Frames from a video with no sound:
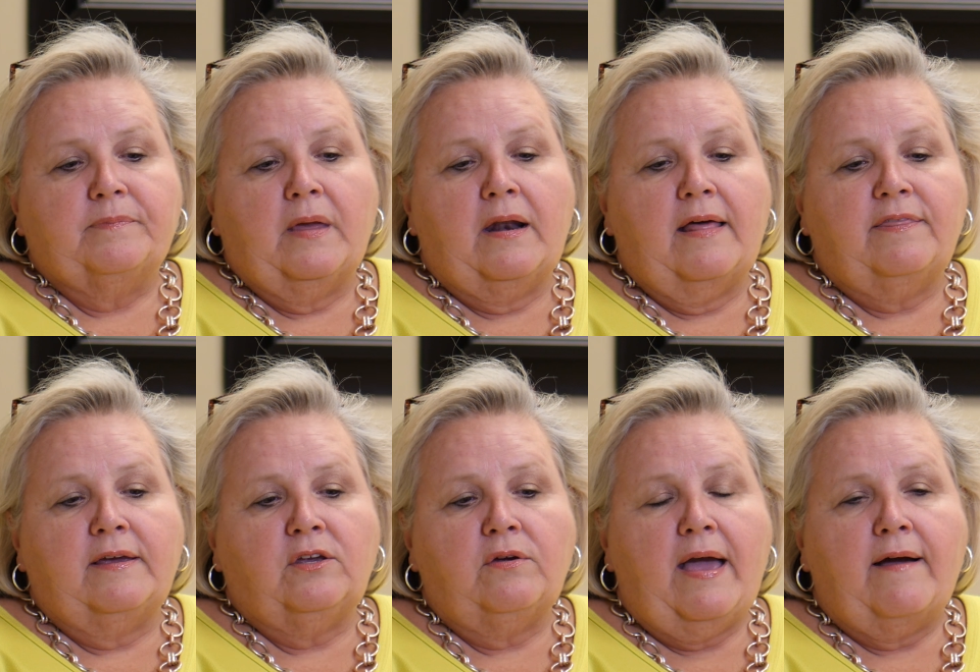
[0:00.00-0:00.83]
And I
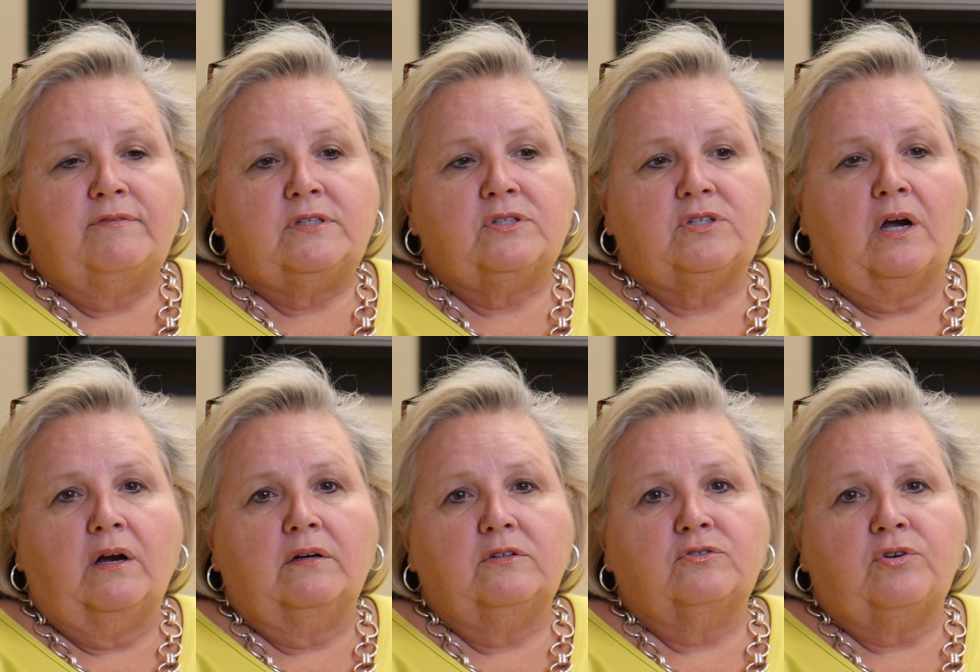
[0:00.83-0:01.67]
think you have to
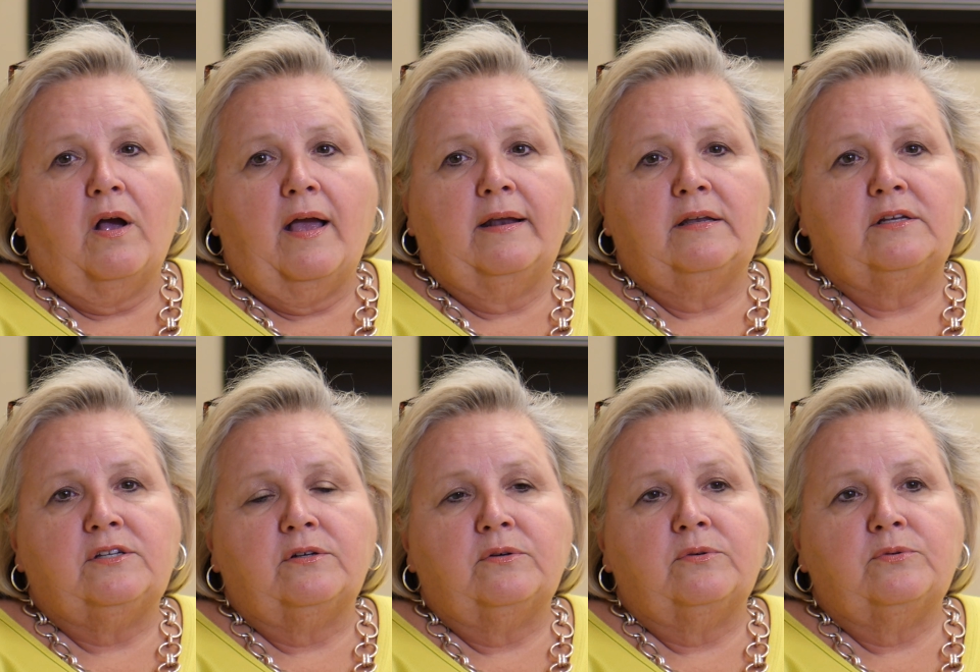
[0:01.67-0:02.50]
start trying to
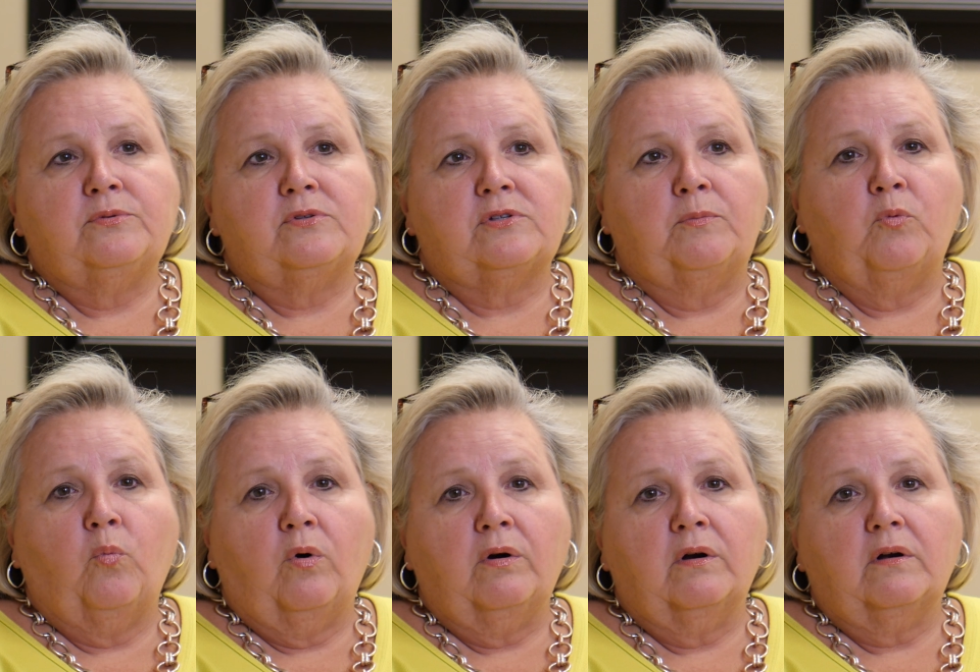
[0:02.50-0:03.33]
do some
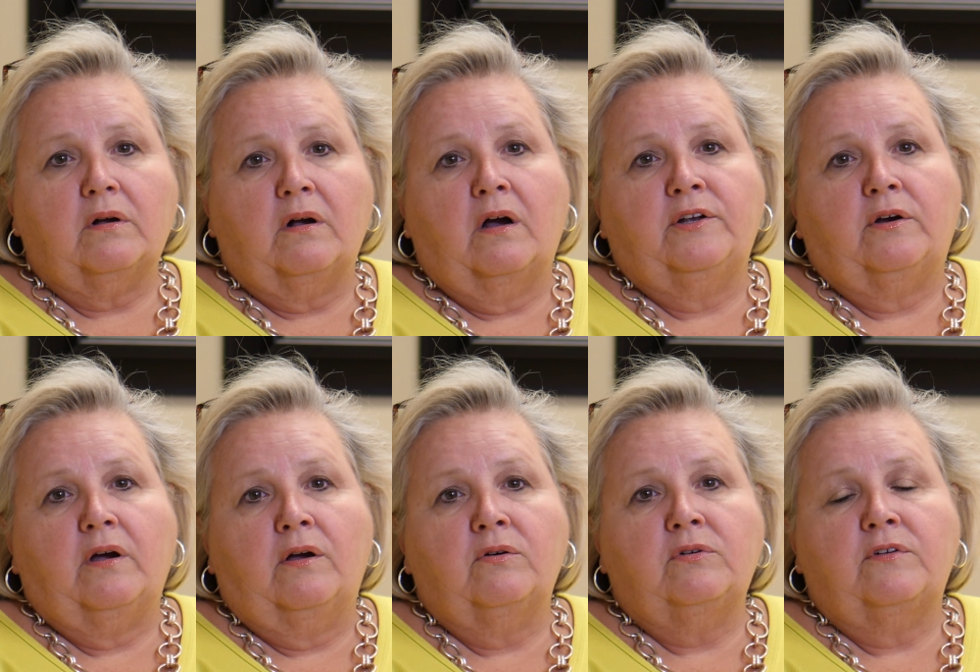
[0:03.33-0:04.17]
work on your
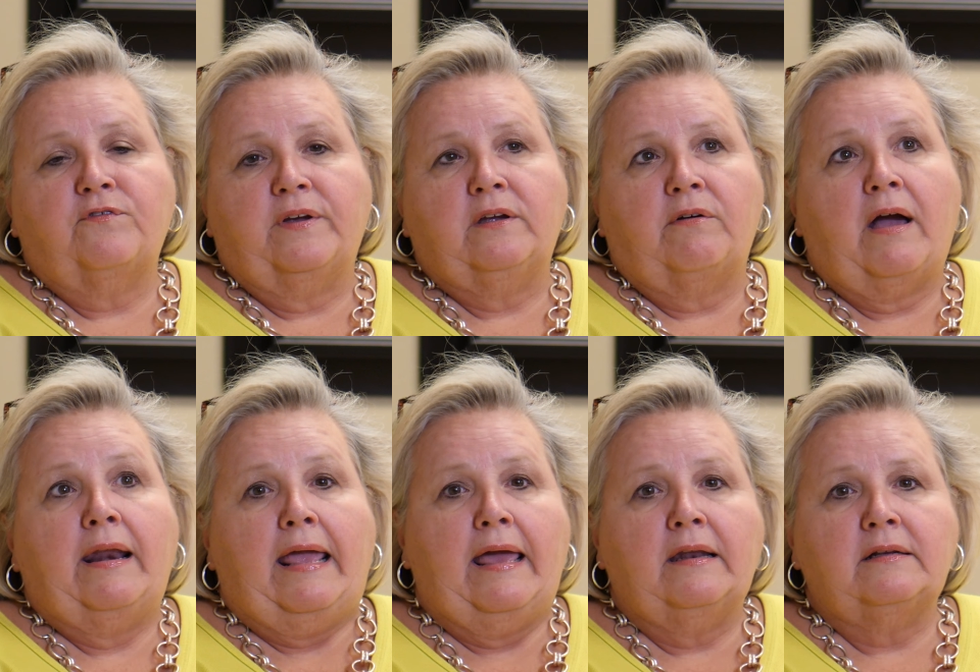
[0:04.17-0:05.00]
own to figure out
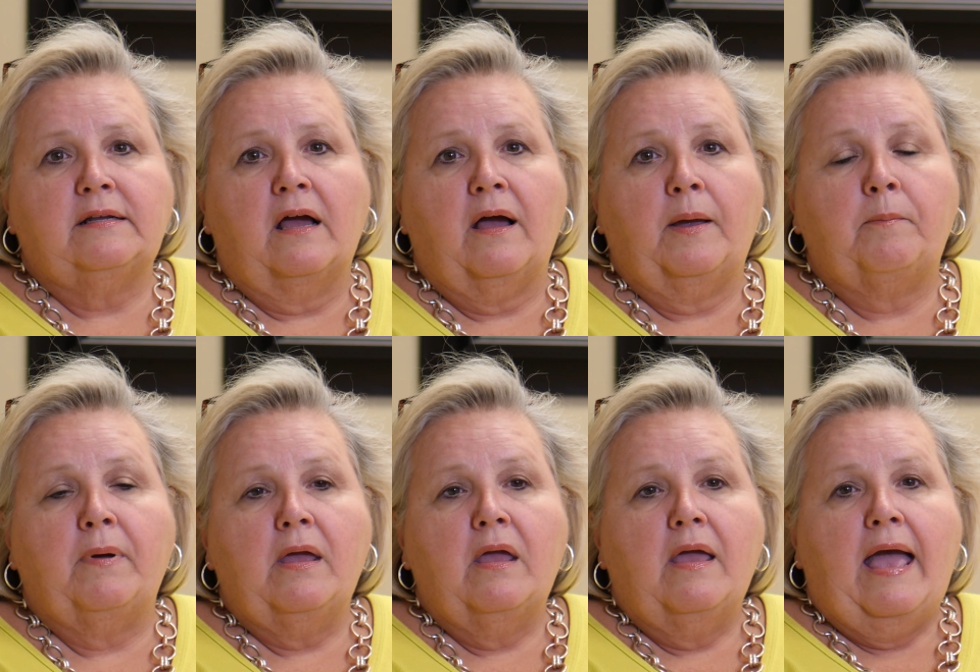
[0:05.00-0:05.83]
ahead of time
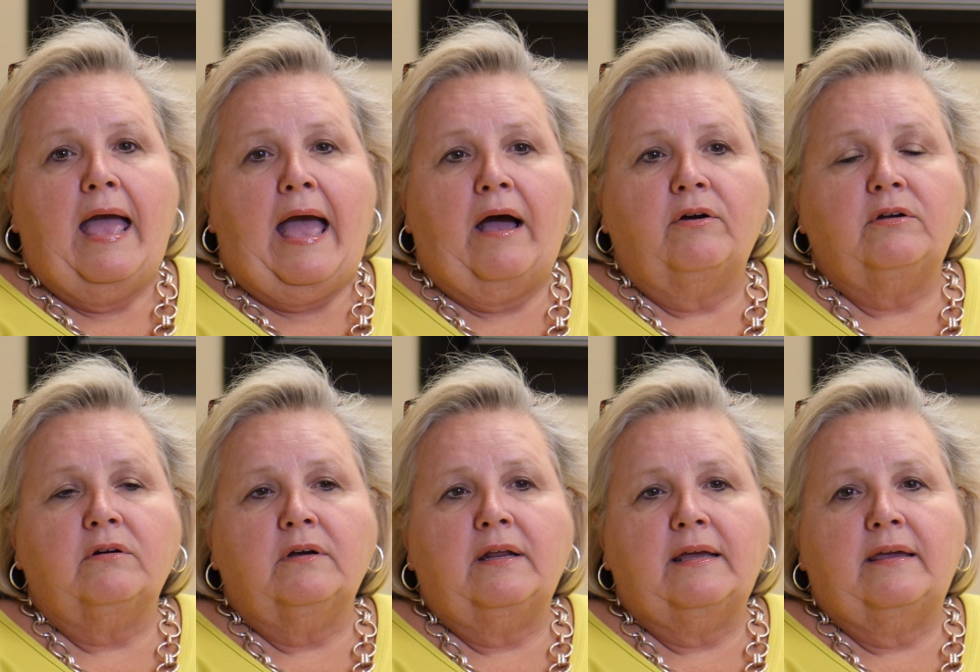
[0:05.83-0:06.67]
how you're
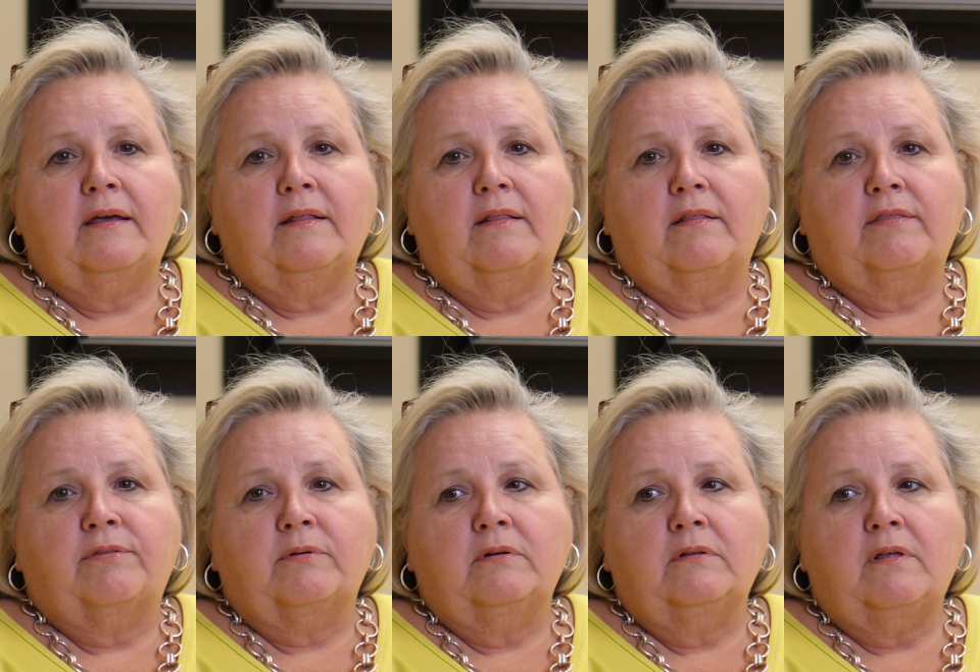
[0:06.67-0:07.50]
going to get
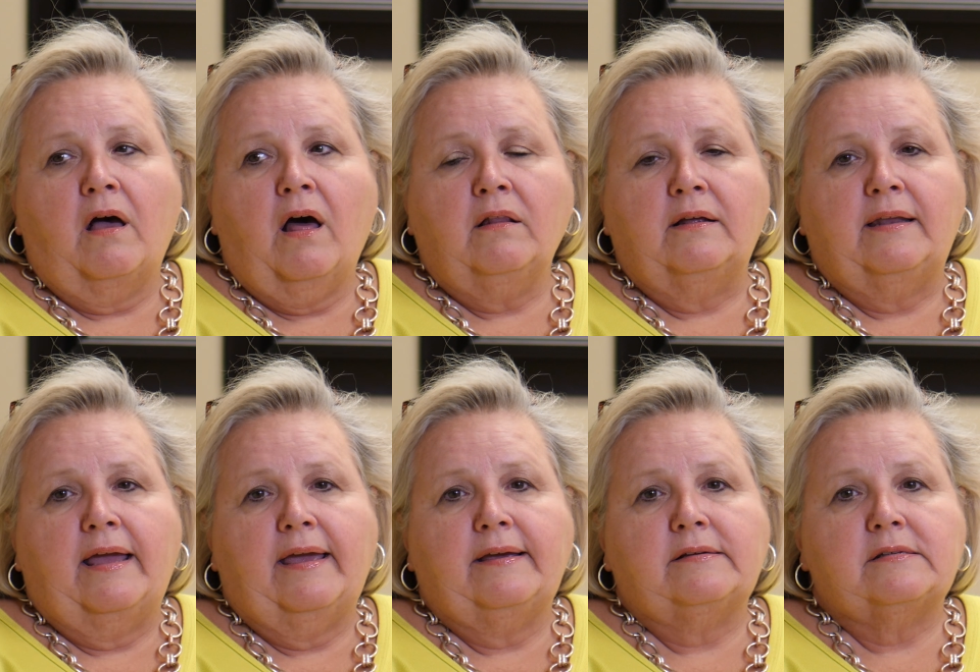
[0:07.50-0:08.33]
through the
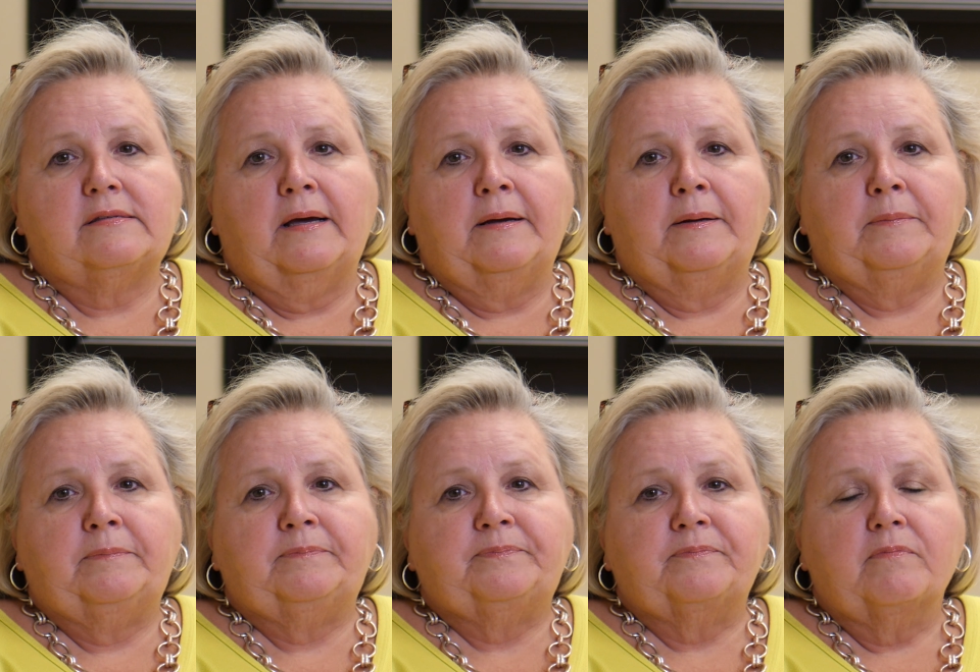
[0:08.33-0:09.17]
holidays,
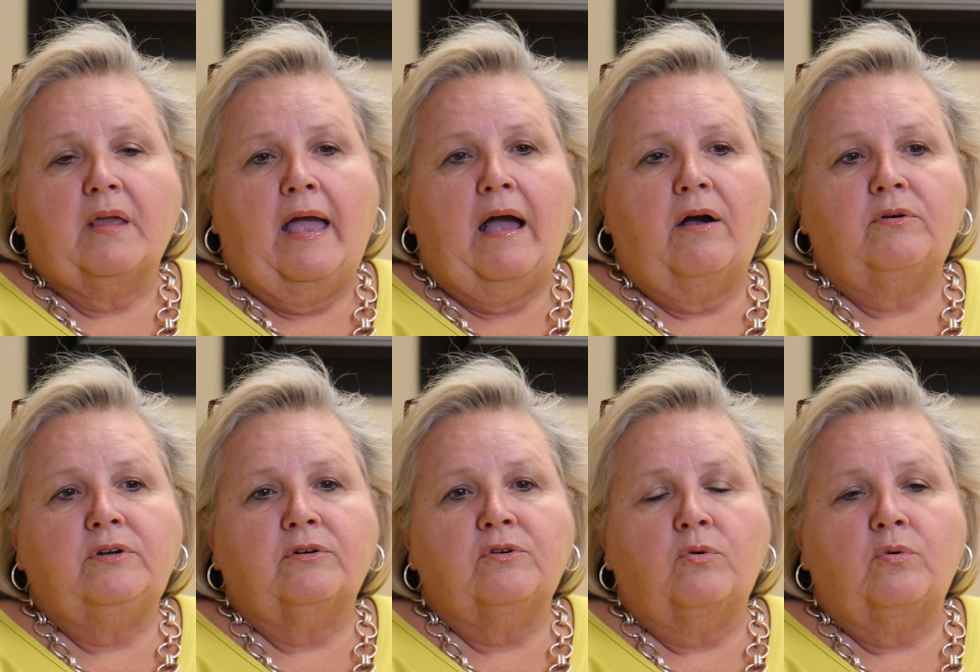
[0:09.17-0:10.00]
how
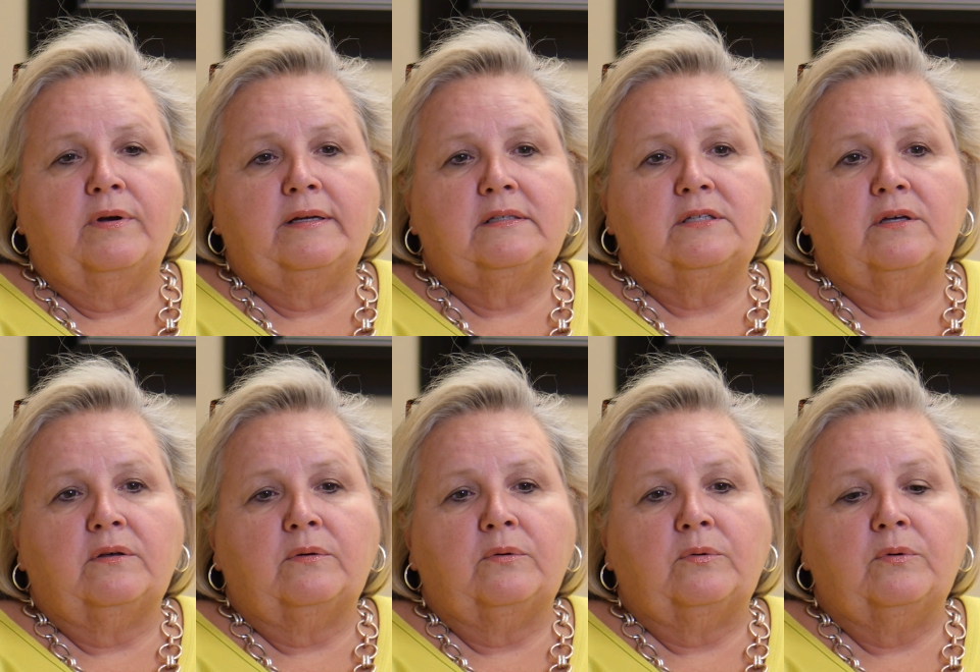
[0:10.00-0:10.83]
you're going
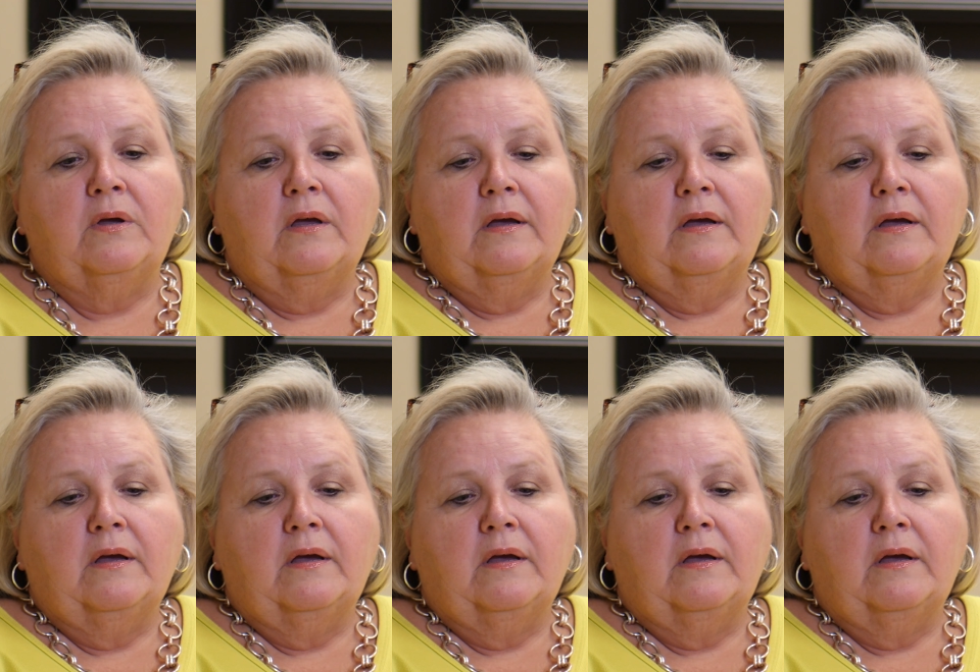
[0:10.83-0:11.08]
to